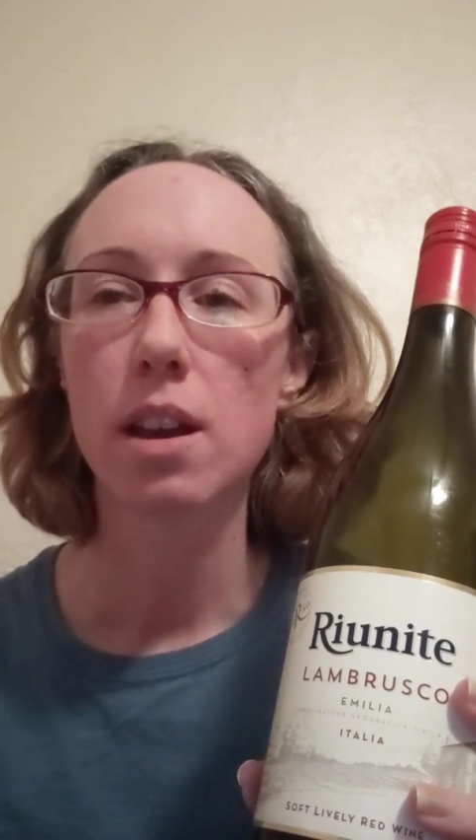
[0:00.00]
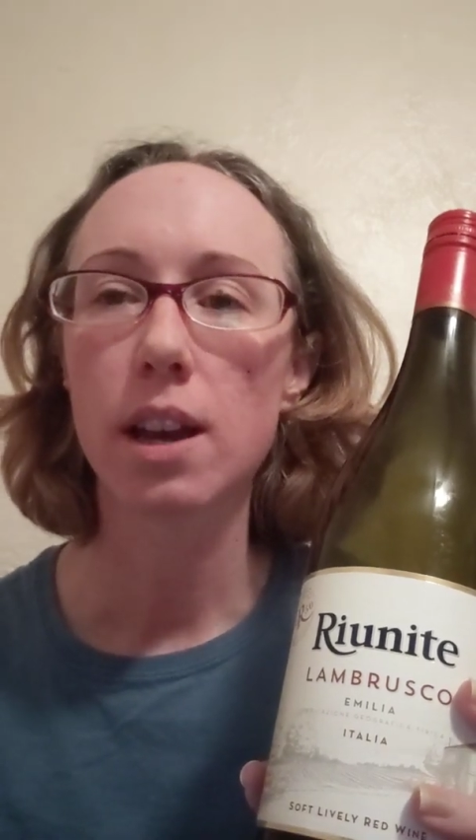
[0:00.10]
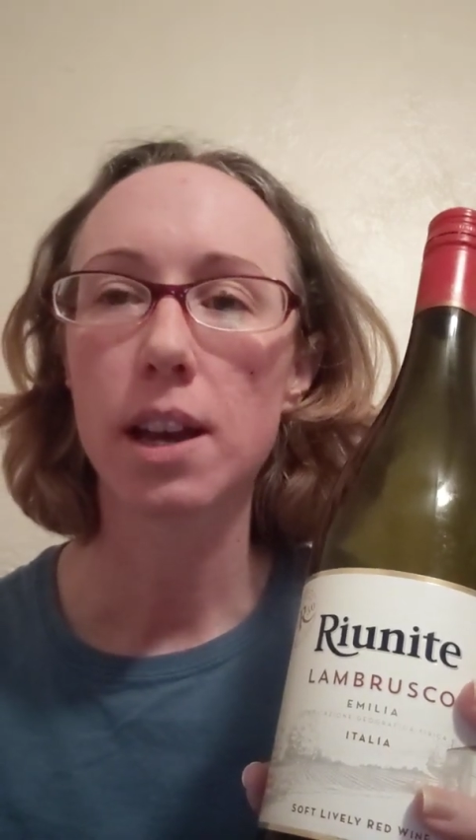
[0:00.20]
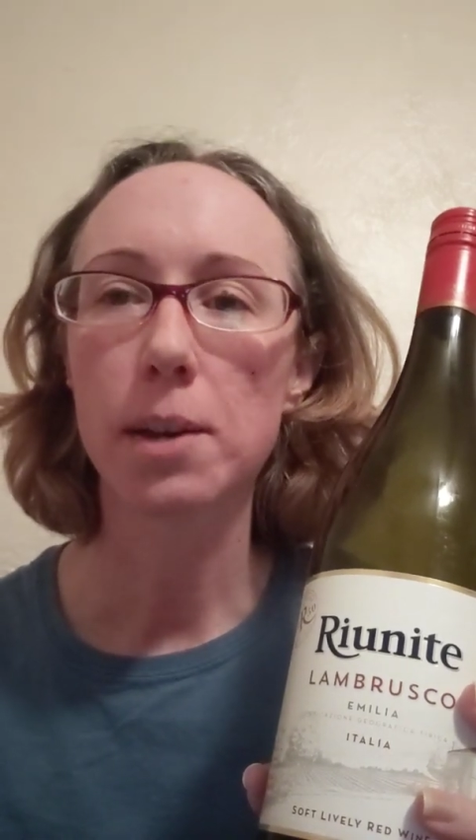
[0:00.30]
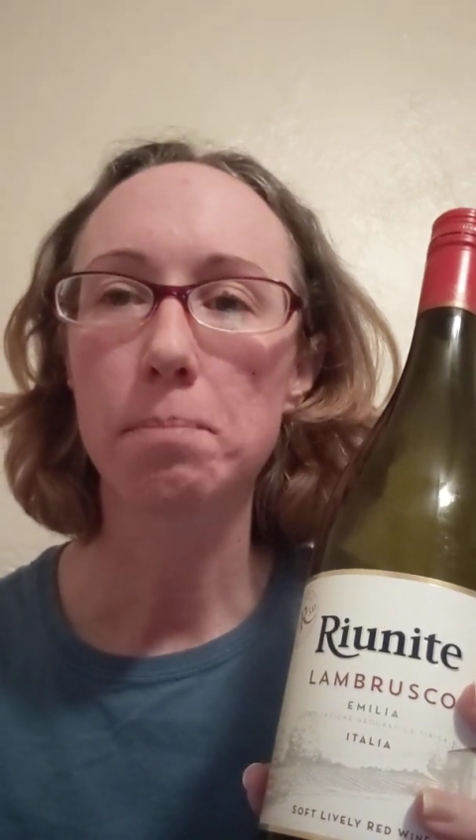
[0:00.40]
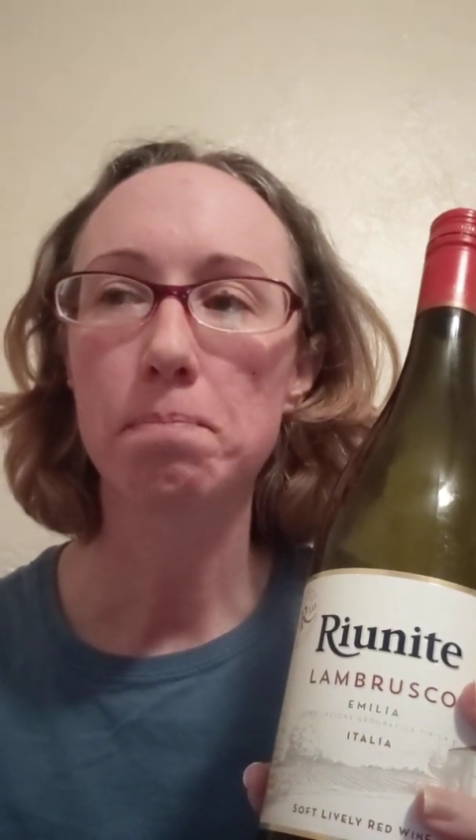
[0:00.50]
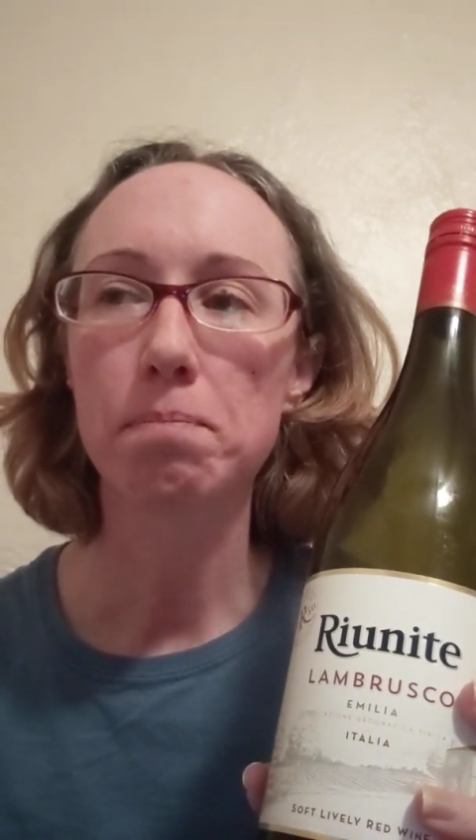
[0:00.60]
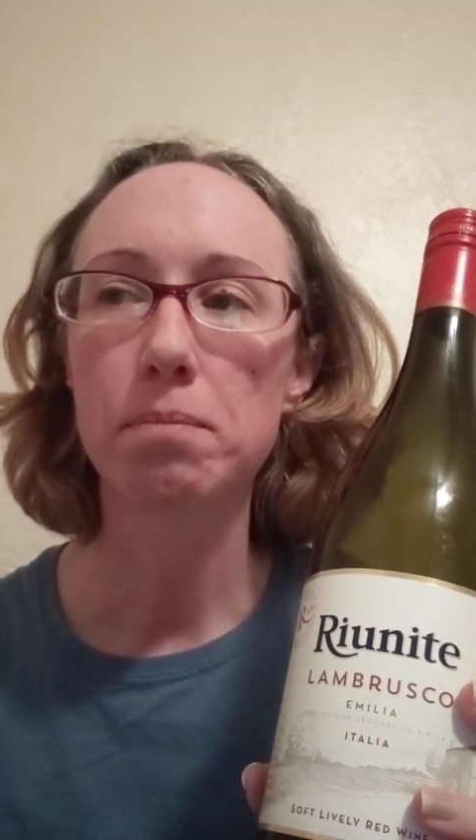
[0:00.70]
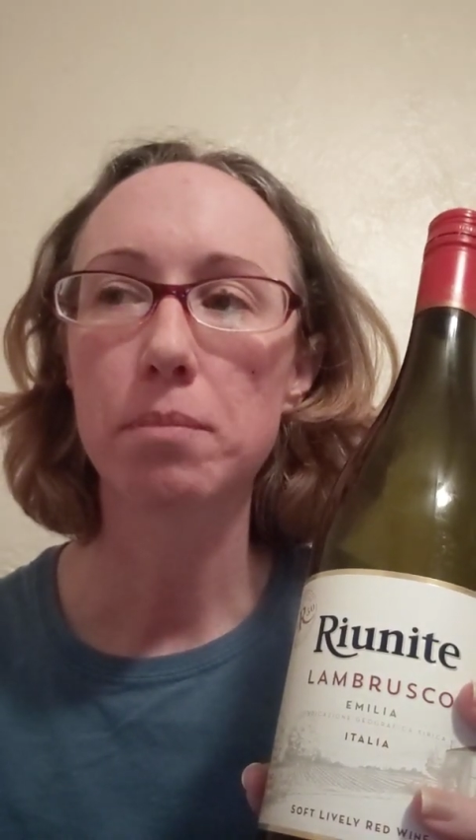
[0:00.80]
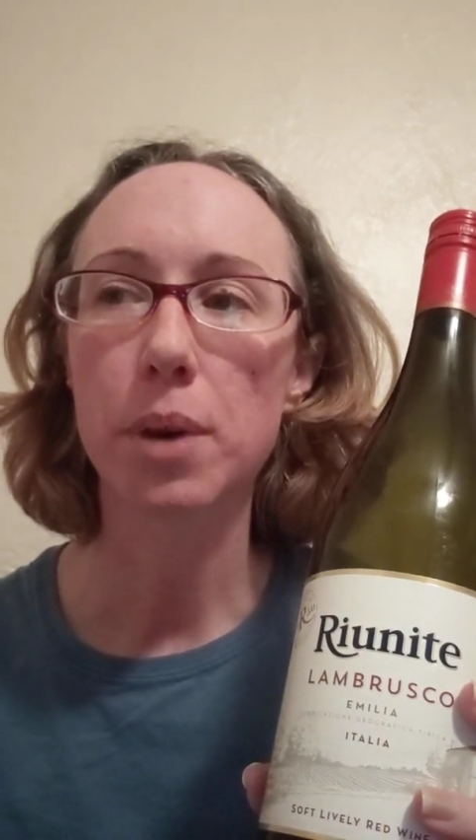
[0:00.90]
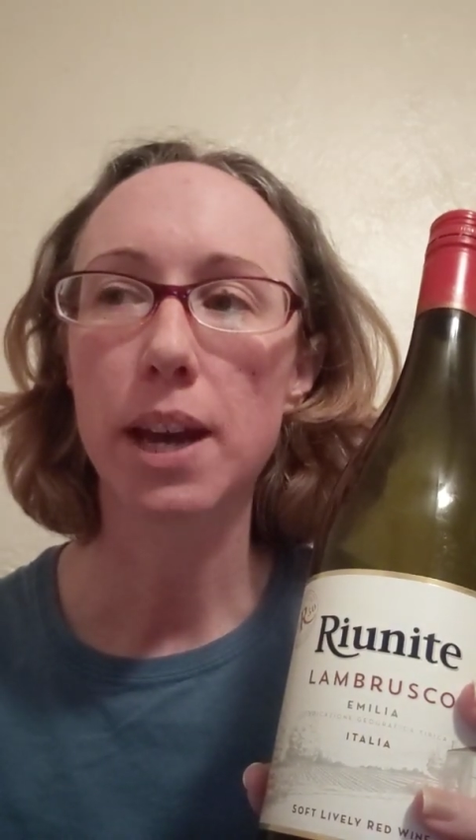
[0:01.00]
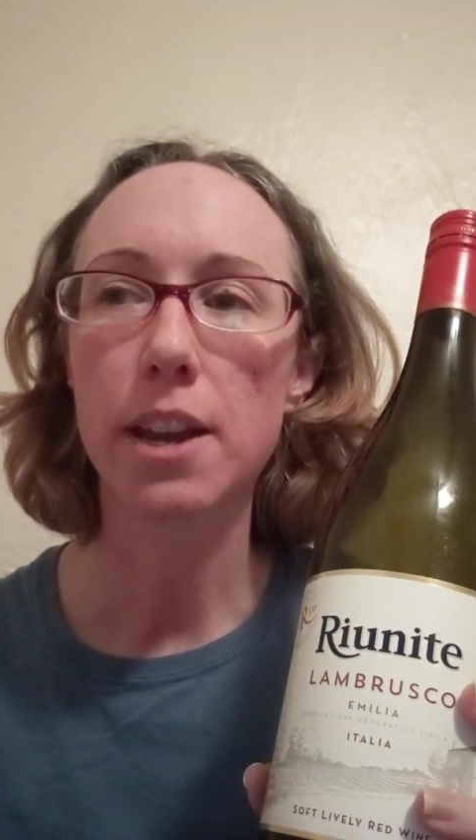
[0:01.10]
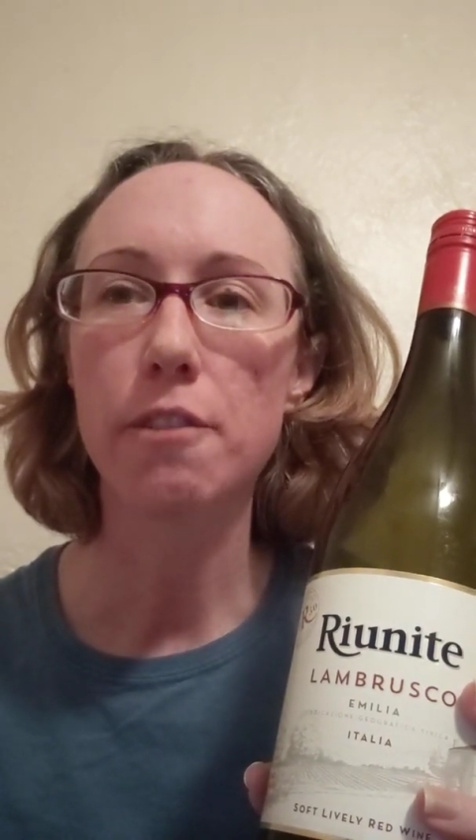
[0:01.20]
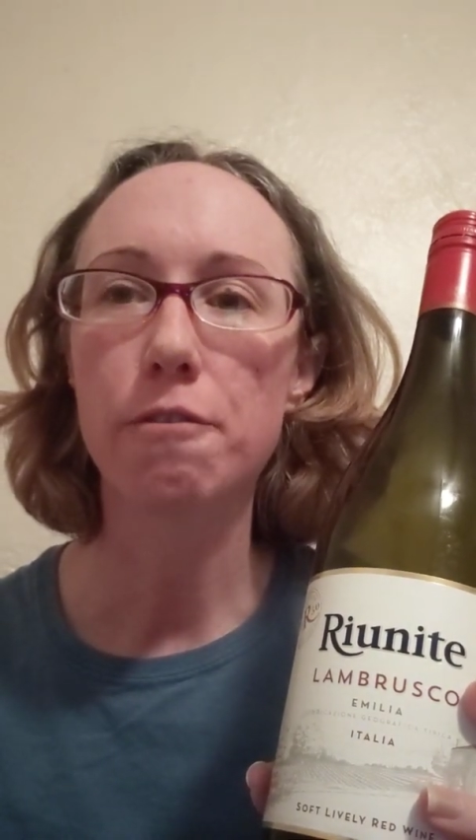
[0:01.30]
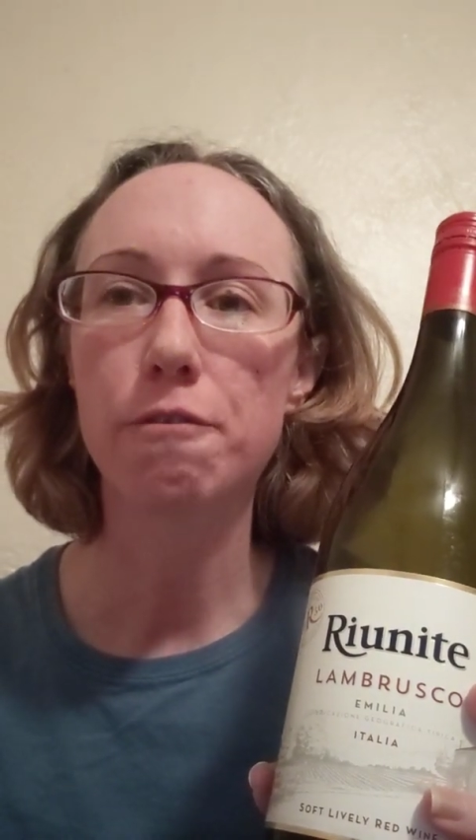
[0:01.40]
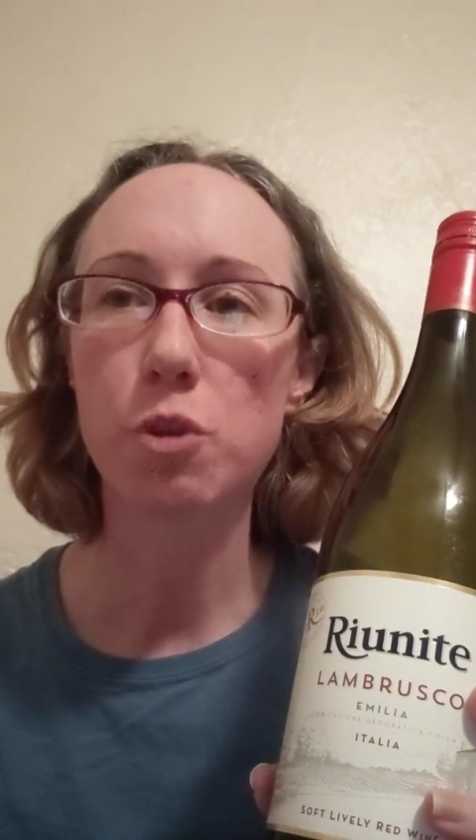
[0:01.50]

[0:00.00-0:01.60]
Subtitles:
But a